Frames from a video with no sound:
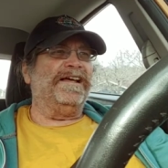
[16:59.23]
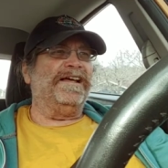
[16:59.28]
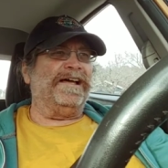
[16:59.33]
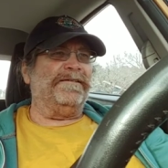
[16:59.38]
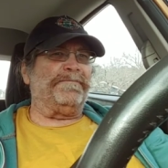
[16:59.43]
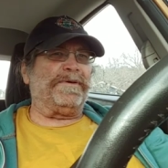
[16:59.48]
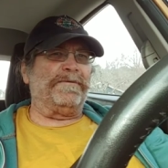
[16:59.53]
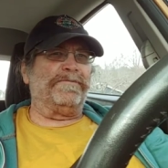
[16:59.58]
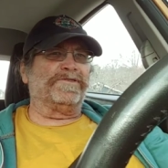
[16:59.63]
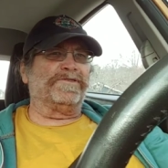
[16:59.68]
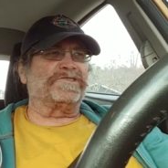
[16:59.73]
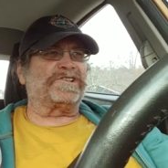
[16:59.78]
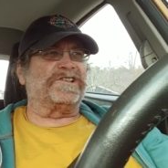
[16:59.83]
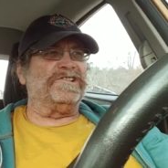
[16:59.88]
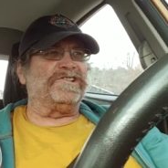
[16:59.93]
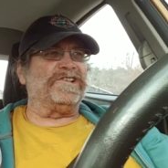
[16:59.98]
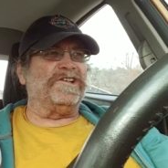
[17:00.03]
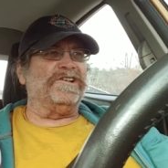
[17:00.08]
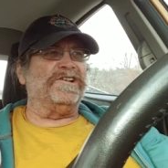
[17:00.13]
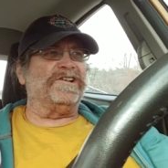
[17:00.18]
and people
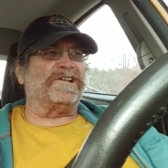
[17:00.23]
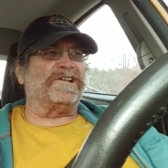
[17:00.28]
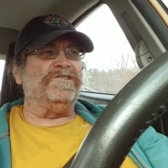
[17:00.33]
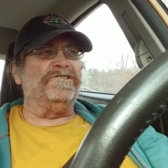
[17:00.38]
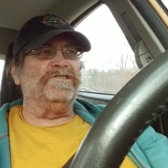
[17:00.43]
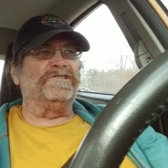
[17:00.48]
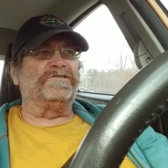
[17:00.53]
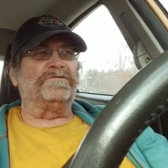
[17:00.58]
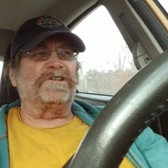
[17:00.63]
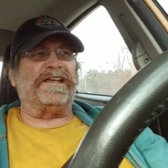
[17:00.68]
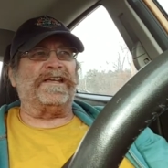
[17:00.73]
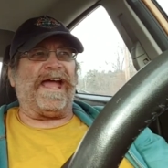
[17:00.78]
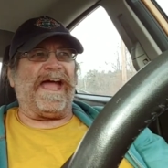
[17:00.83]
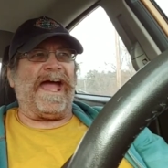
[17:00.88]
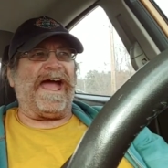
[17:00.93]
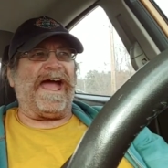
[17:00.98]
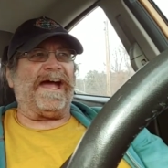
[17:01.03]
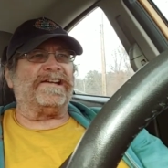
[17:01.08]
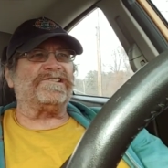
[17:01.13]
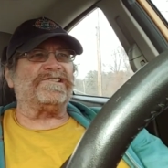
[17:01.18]
continue to use
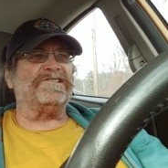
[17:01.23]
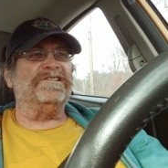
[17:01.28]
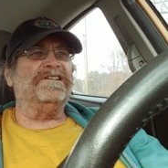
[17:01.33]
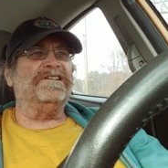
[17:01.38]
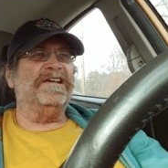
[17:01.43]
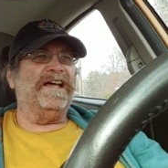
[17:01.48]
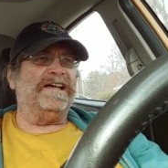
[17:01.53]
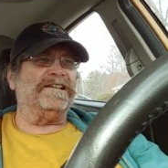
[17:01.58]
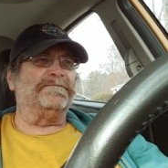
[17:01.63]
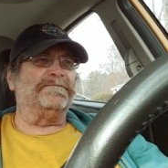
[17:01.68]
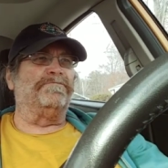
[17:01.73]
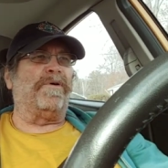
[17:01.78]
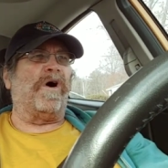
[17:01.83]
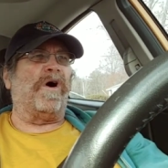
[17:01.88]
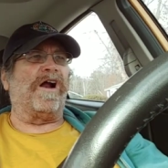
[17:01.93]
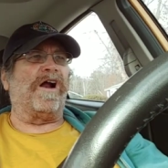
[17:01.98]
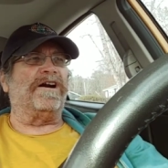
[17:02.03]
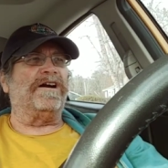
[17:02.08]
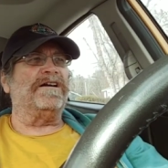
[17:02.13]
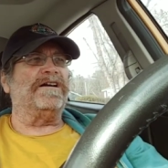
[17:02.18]
cash as
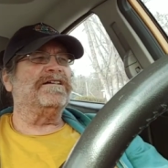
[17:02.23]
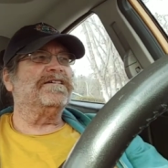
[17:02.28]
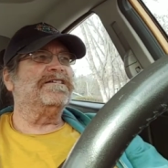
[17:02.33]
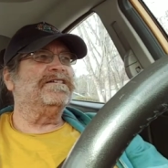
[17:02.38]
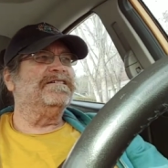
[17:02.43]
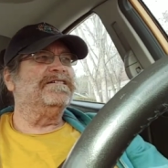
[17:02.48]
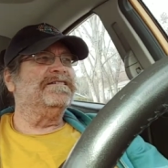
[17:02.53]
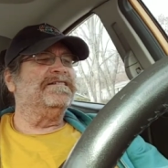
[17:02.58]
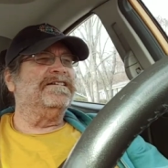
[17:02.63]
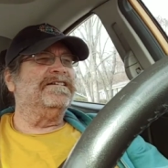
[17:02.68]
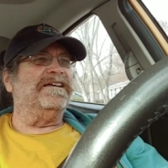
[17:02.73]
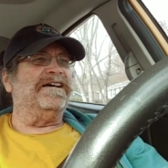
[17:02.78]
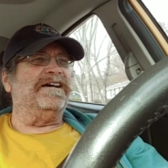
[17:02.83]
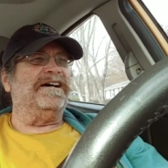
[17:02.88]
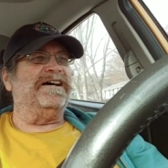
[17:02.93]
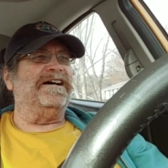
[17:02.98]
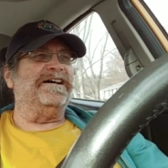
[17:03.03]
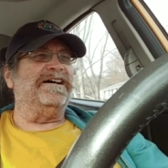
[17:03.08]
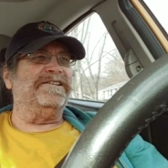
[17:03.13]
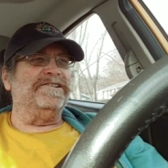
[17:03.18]
barter,
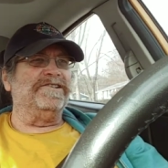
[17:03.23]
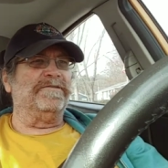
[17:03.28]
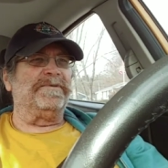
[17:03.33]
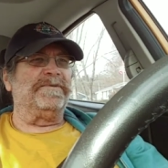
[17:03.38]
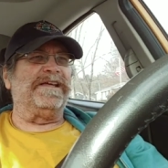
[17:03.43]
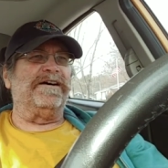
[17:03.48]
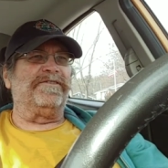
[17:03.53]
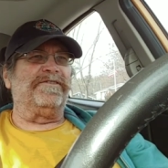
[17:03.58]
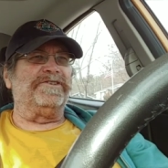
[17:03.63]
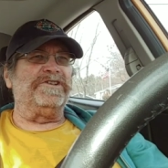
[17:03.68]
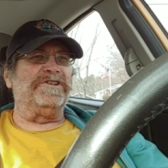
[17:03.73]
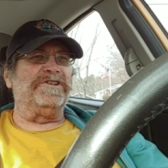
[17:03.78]
uh, you'll be able to do